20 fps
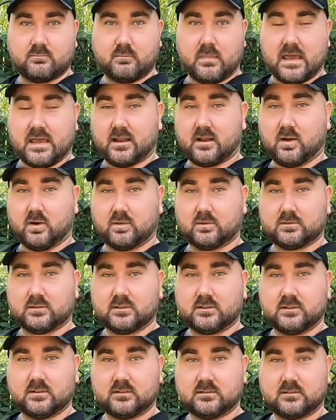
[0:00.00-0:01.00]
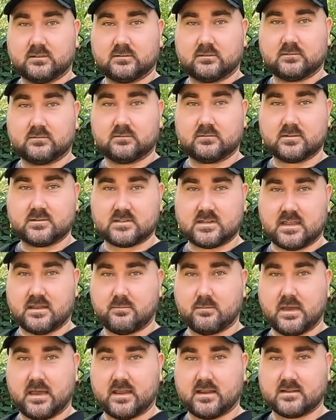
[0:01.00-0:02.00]
mag holder,
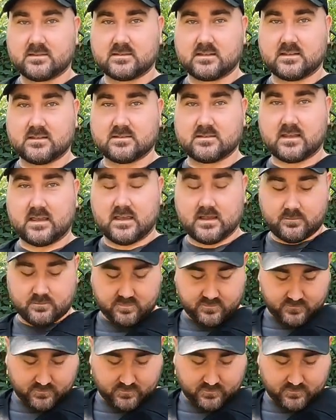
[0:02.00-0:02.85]
same magazines I had